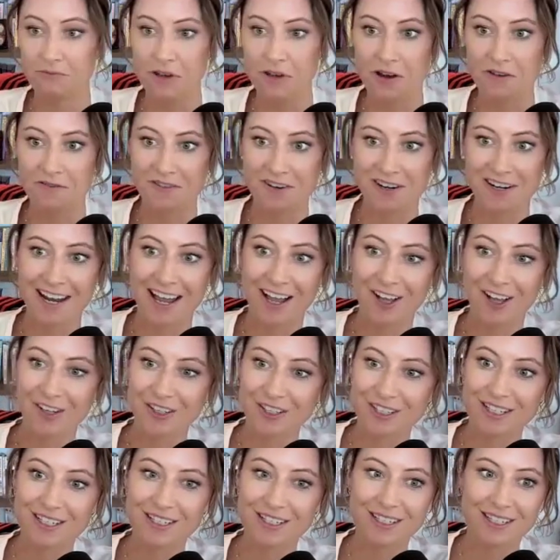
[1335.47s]
and
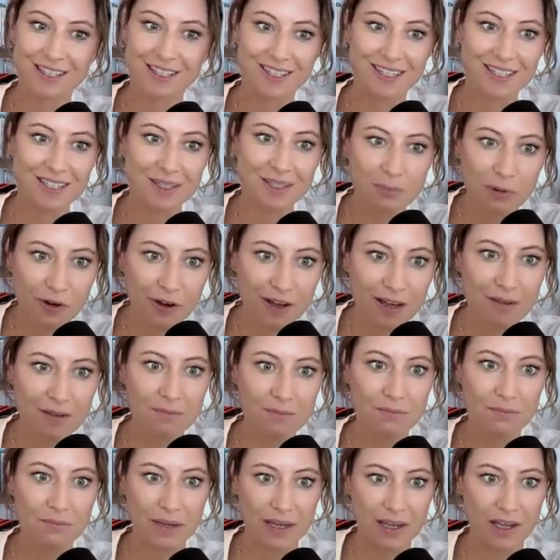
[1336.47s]
overanalysis at this
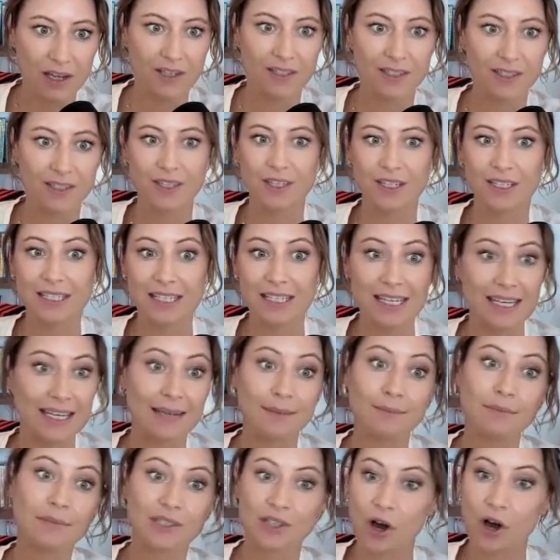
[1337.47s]
point because the
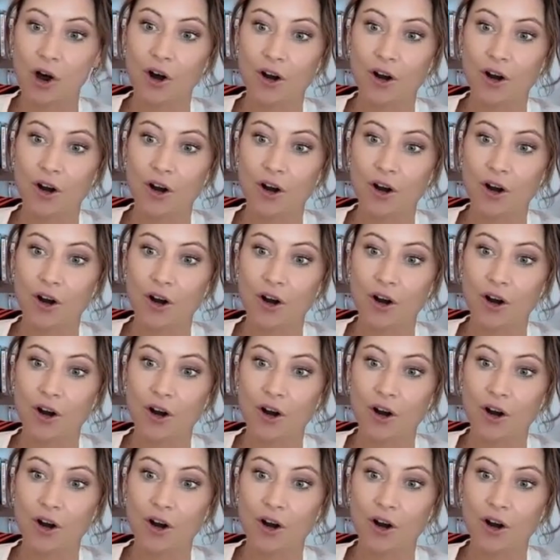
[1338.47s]
teams